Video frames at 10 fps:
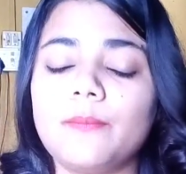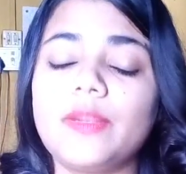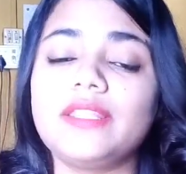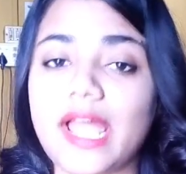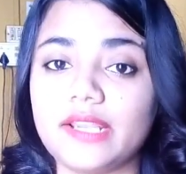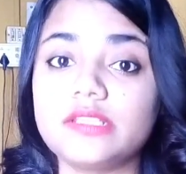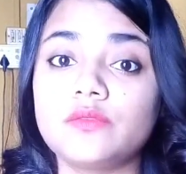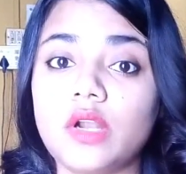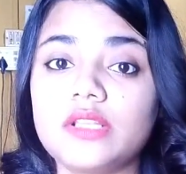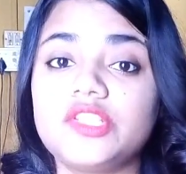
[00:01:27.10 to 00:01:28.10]
But that
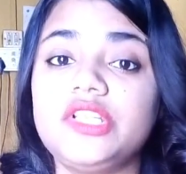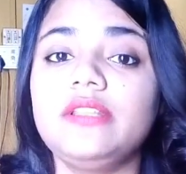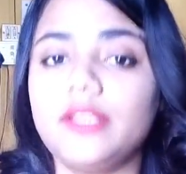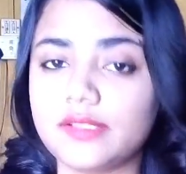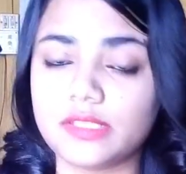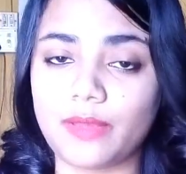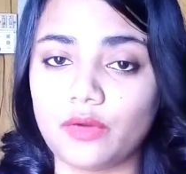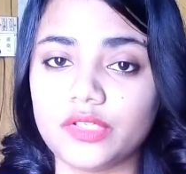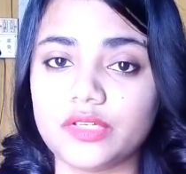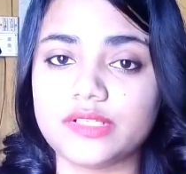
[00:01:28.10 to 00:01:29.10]
is what she thinks
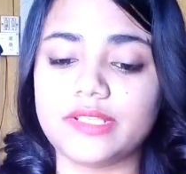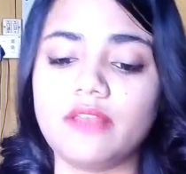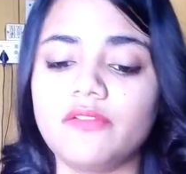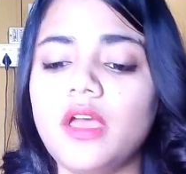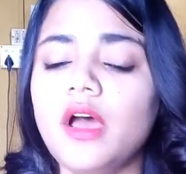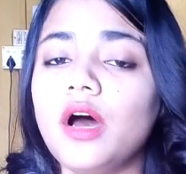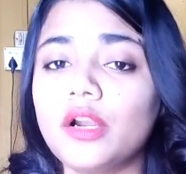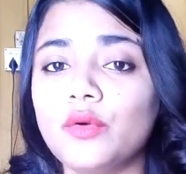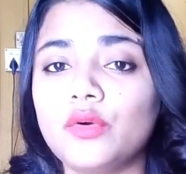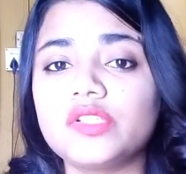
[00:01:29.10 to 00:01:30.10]
about herself.
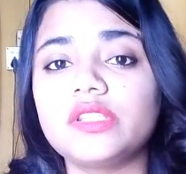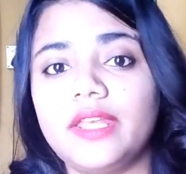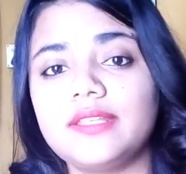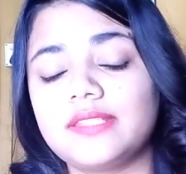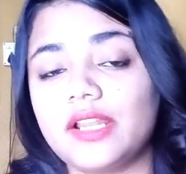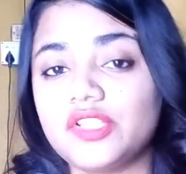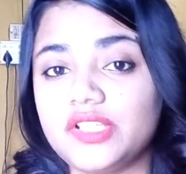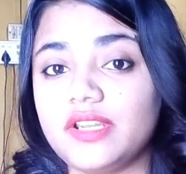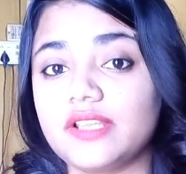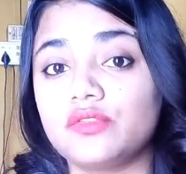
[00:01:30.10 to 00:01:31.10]
Her coach thinks that
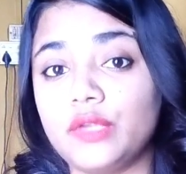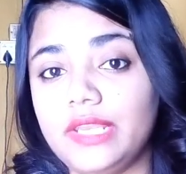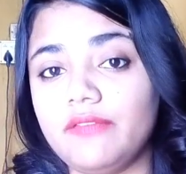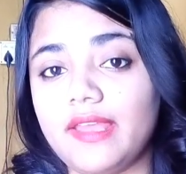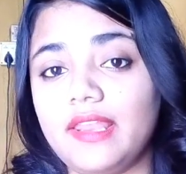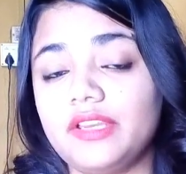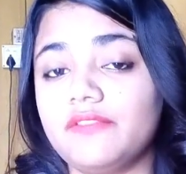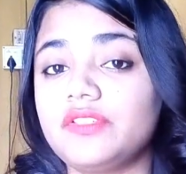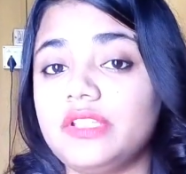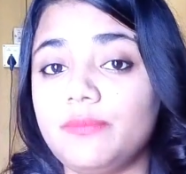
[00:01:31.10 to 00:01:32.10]
she does really well, and
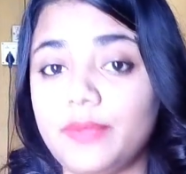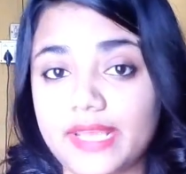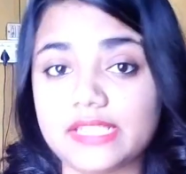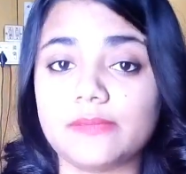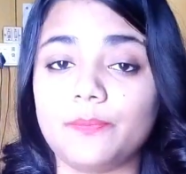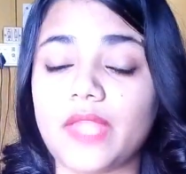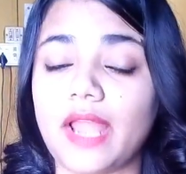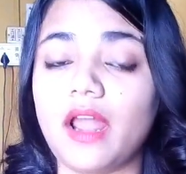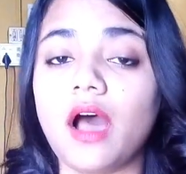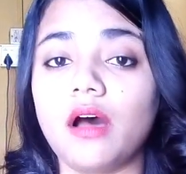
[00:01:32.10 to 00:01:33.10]
if she plays
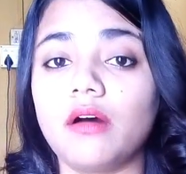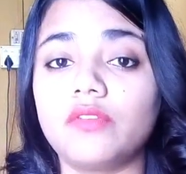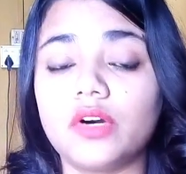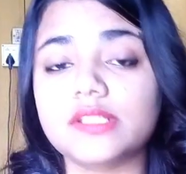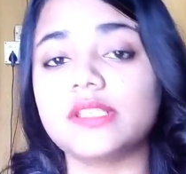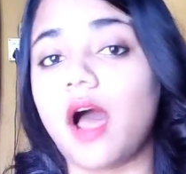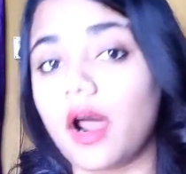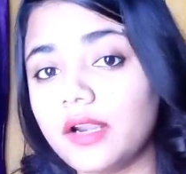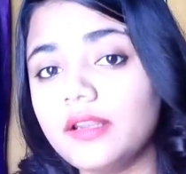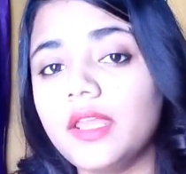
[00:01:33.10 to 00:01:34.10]
and works
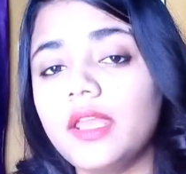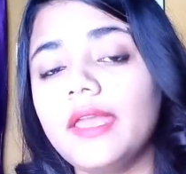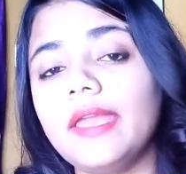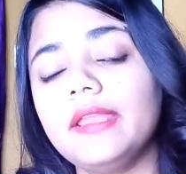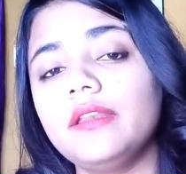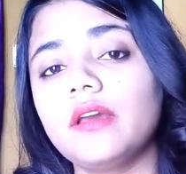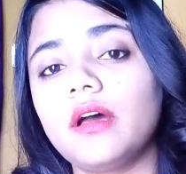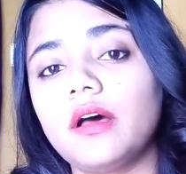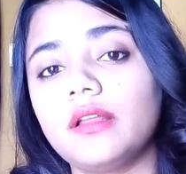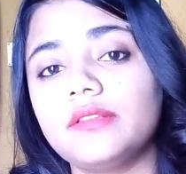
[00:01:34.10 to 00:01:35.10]
hard in
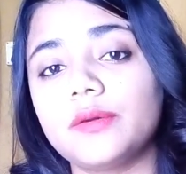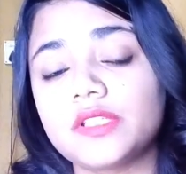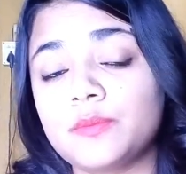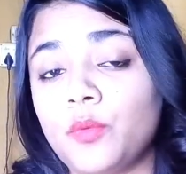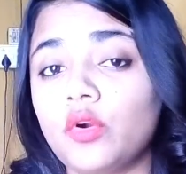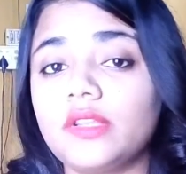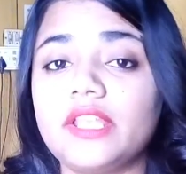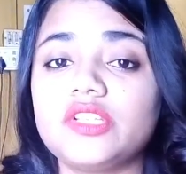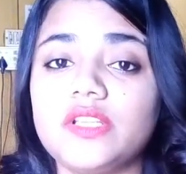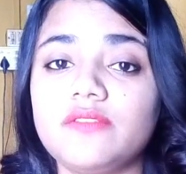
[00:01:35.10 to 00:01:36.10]
the sport,
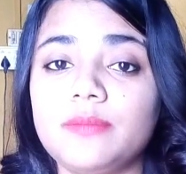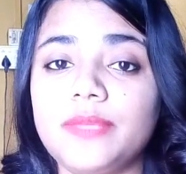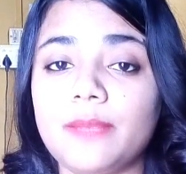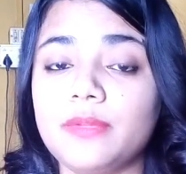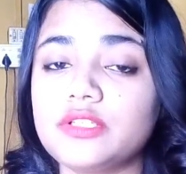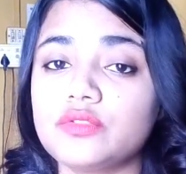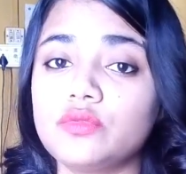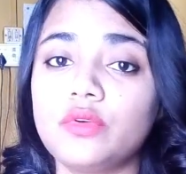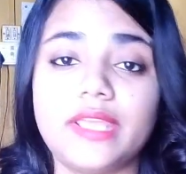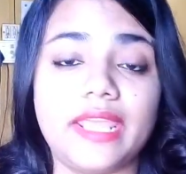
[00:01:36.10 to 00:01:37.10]
then she will be able
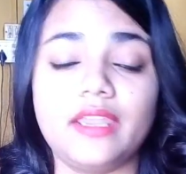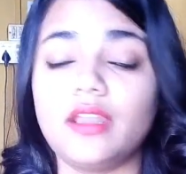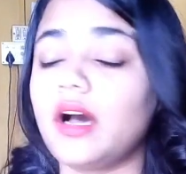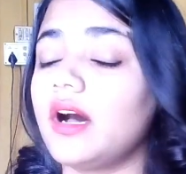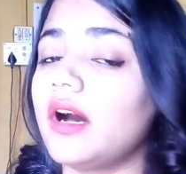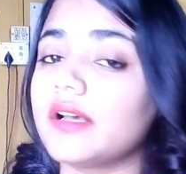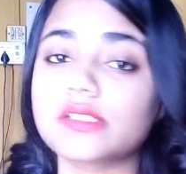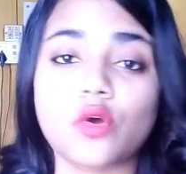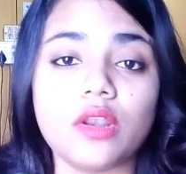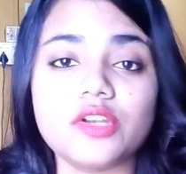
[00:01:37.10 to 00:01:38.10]
to gain a
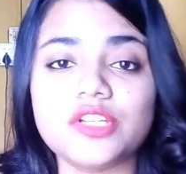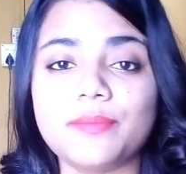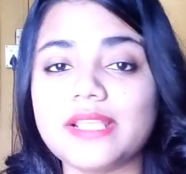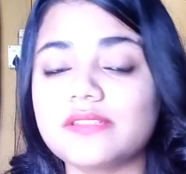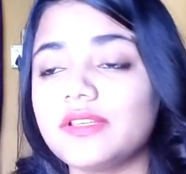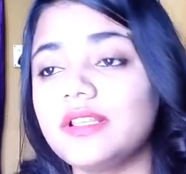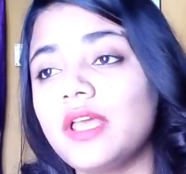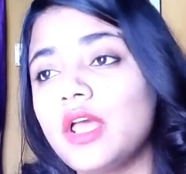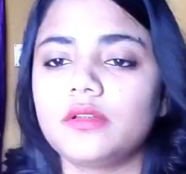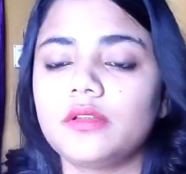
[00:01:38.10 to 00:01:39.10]
scholarship as well.